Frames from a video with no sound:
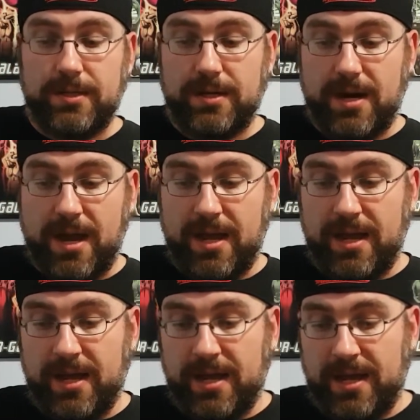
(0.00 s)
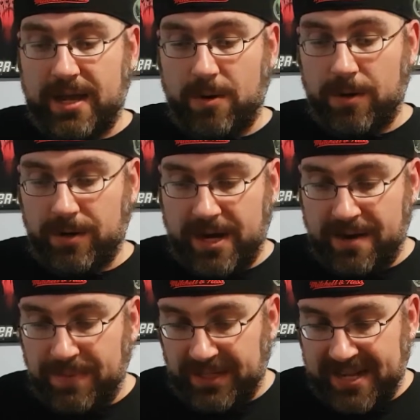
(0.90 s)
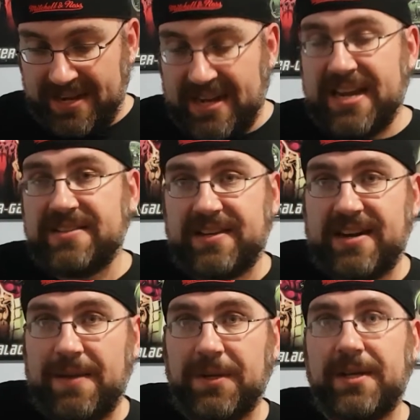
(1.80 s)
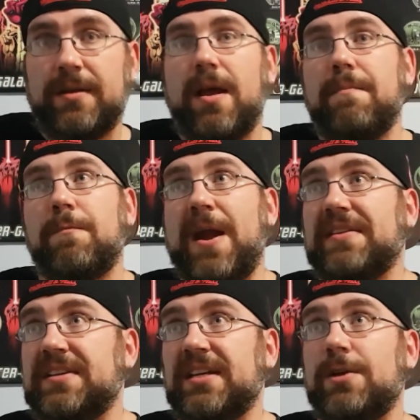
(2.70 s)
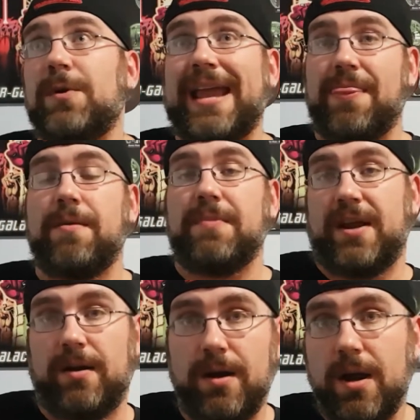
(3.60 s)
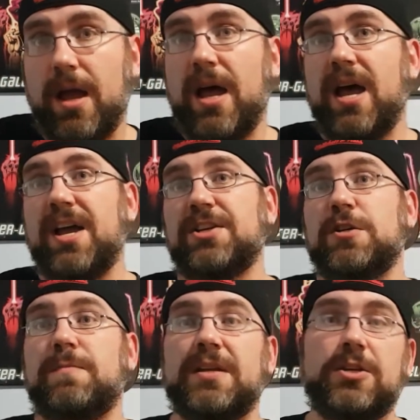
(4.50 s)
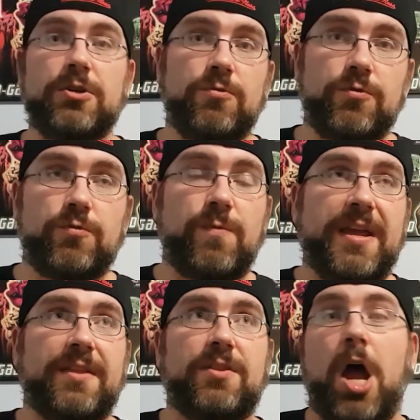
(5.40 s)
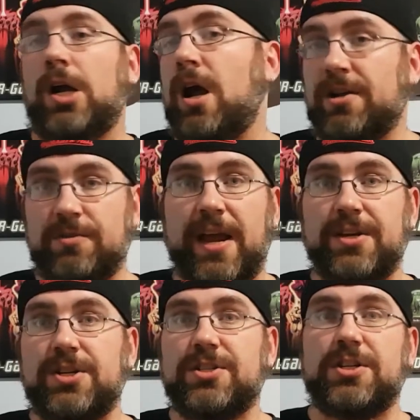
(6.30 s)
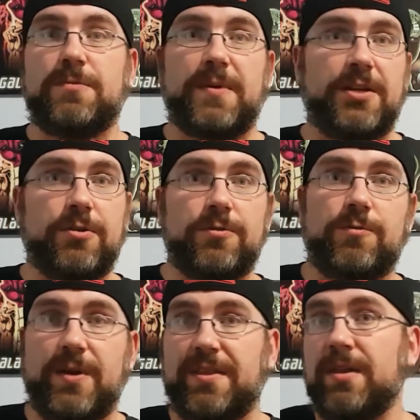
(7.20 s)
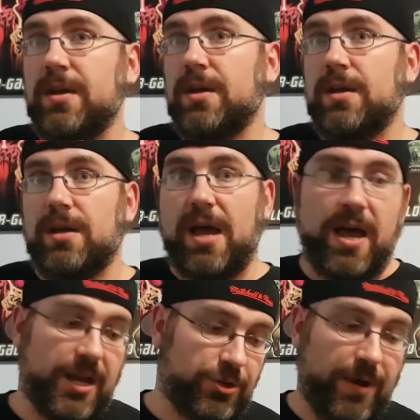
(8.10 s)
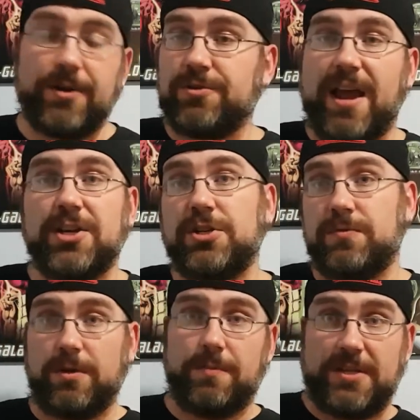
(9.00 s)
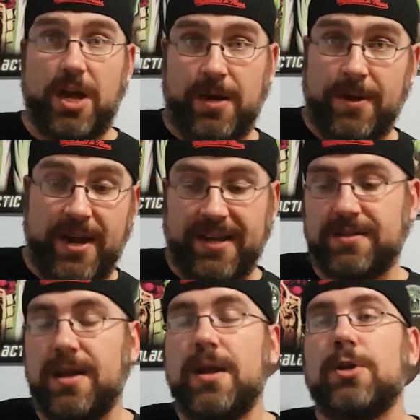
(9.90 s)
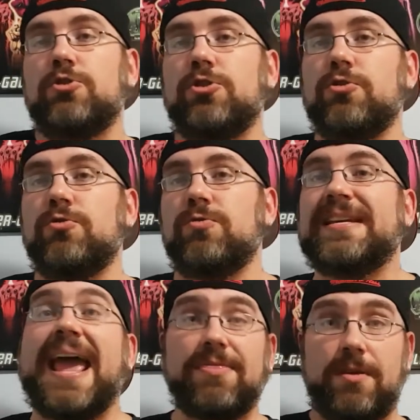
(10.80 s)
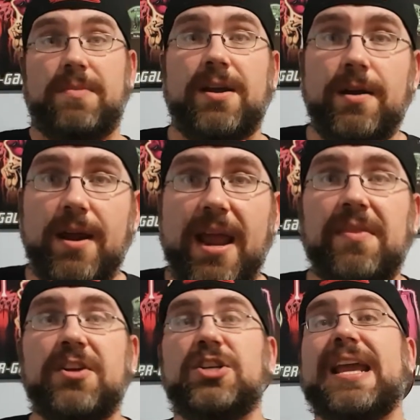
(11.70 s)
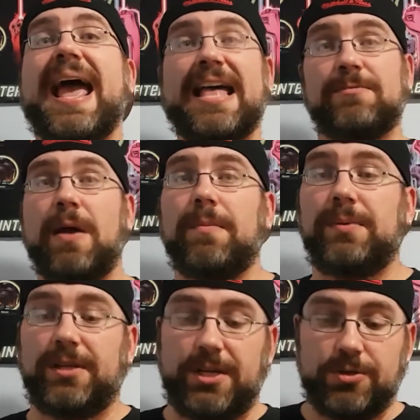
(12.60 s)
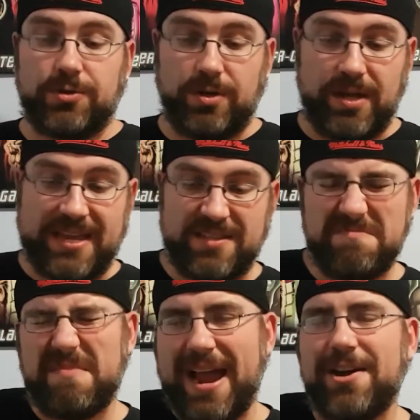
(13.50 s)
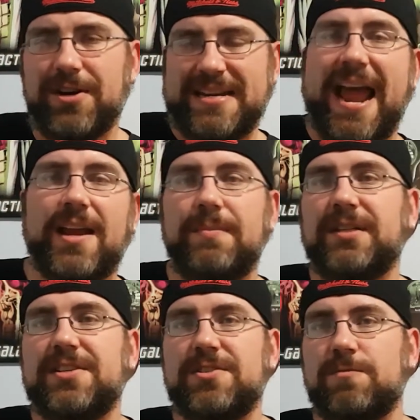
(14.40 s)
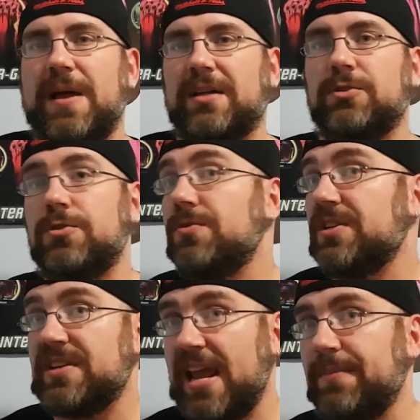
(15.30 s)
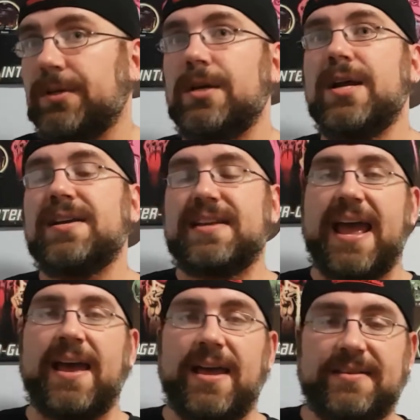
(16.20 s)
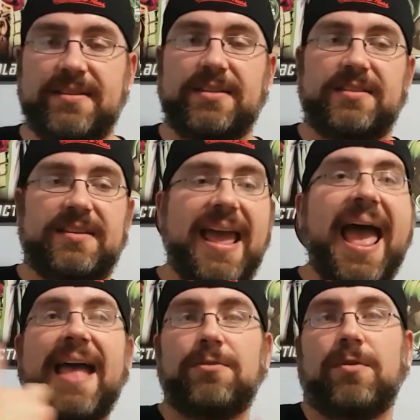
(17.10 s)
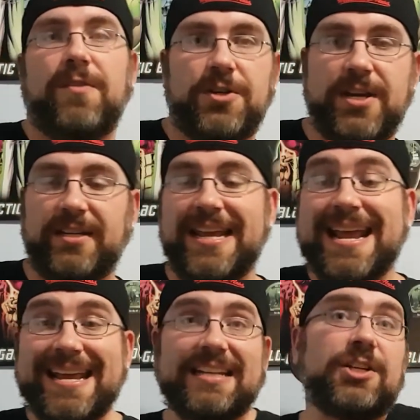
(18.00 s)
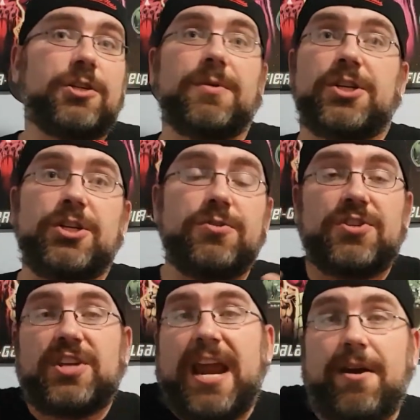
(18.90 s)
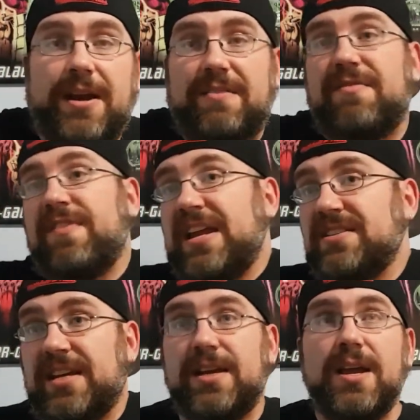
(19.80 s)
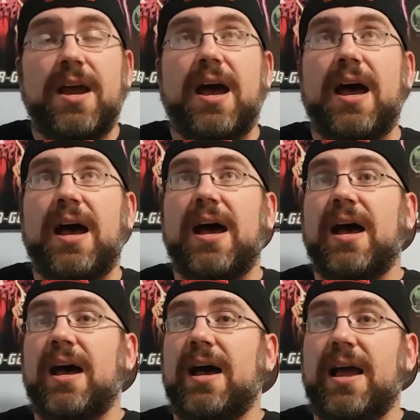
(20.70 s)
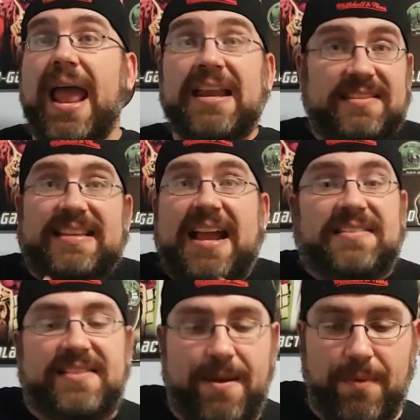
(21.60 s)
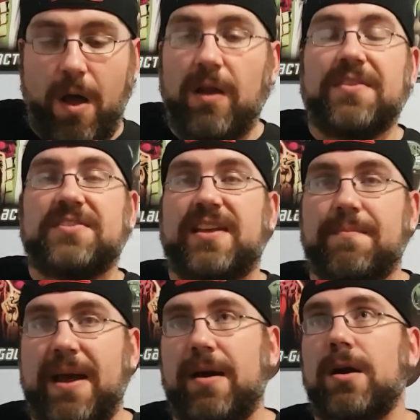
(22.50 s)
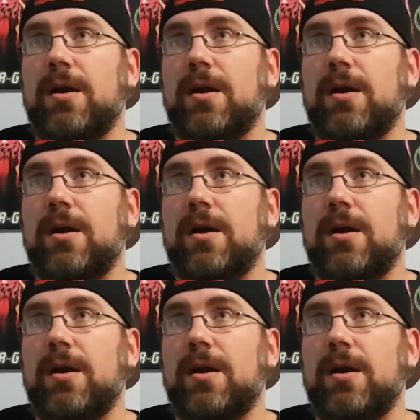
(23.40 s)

uh, or an ability that needs enabling, Renet Tilley will get them there. Uh, she's been used with Doc Ock strategies. She's been used with uh, shredder strategies, which we're going to be talking about next, to get them there. And then she adds probability control and some minor attack abilities as well to the table to add to, to add to her functionality. In addition to which, she uses carry and phasing uh, and sidestep all in the same power.